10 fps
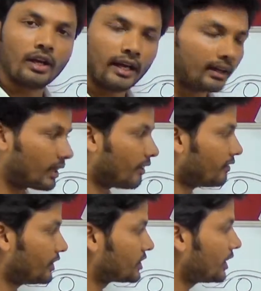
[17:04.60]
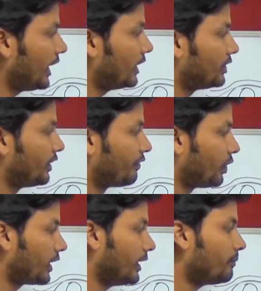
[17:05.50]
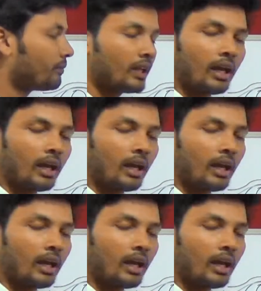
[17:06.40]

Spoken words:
aircraft which is A340,